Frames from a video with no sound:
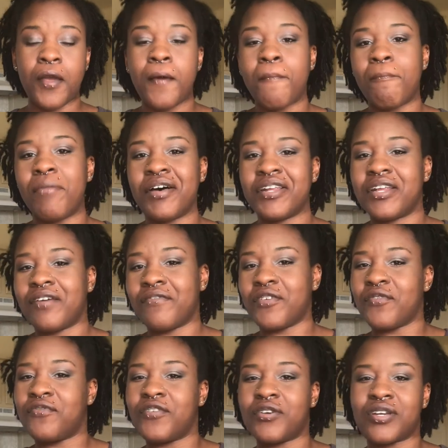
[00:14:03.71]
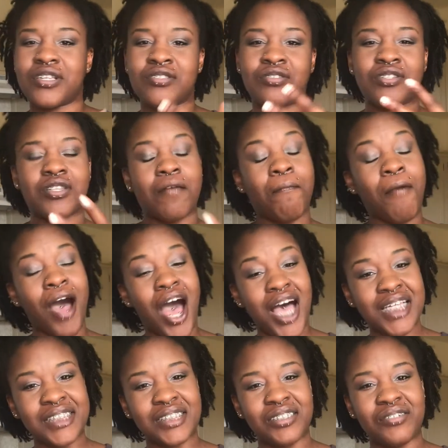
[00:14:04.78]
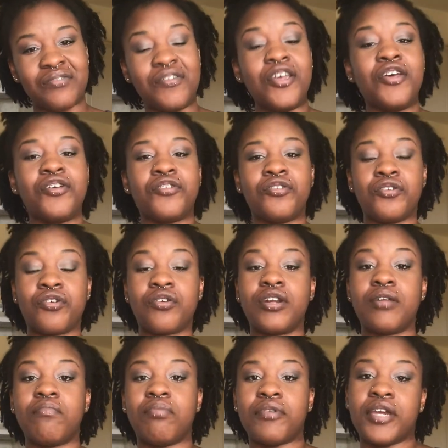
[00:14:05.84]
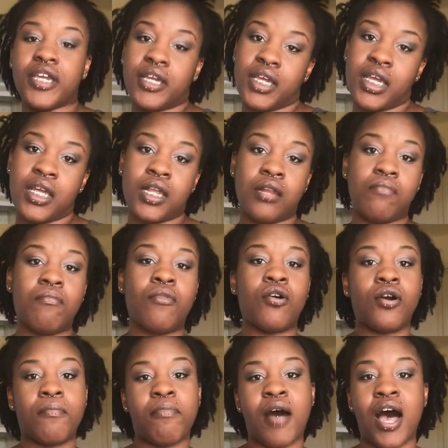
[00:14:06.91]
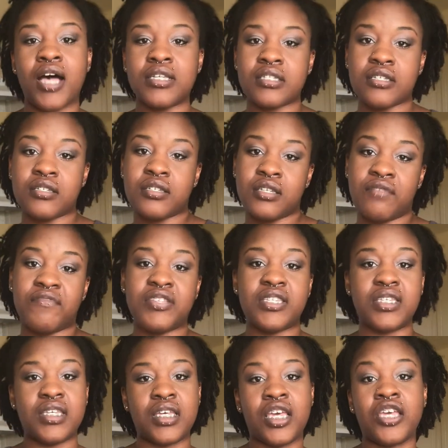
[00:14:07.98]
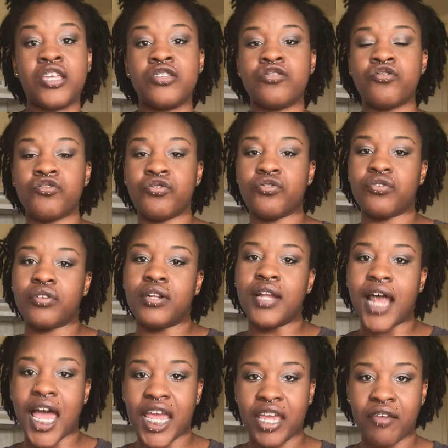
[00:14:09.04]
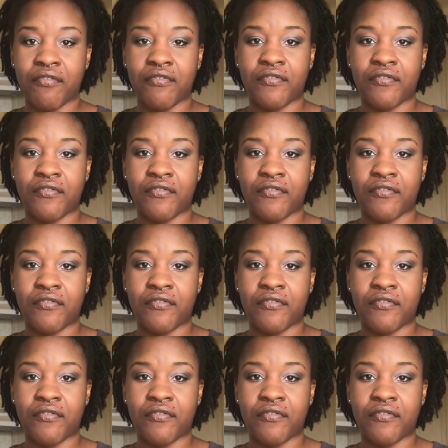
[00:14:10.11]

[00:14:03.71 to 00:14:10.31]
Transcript: But if you focus on the positive, you're going to bring in more positivity into your life.